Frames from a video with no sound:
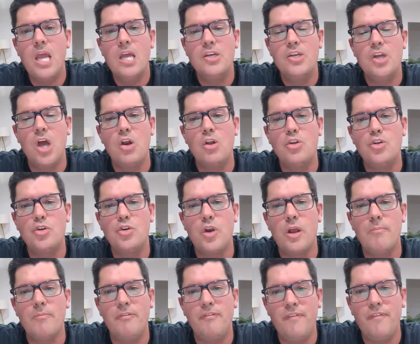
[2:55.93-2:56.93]
Donald
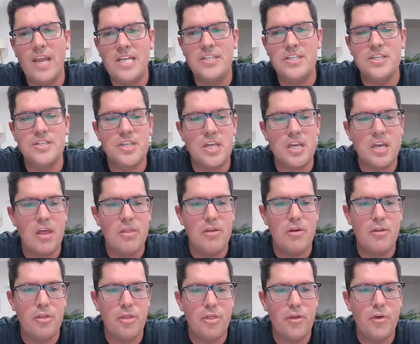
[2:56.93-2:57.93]
Trump faces
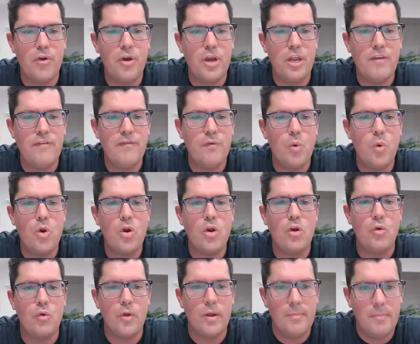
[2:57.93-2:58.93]
another thirty-four
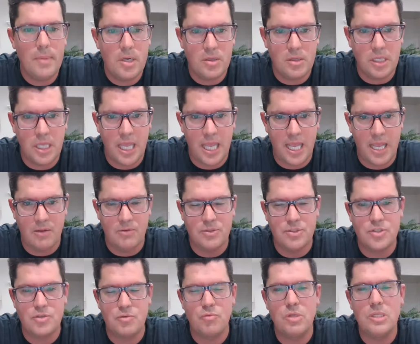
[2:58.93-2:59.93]
criminal
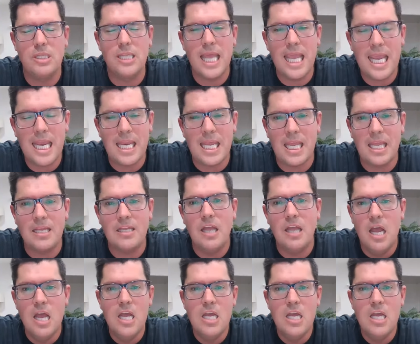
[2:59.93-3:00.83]
counts relating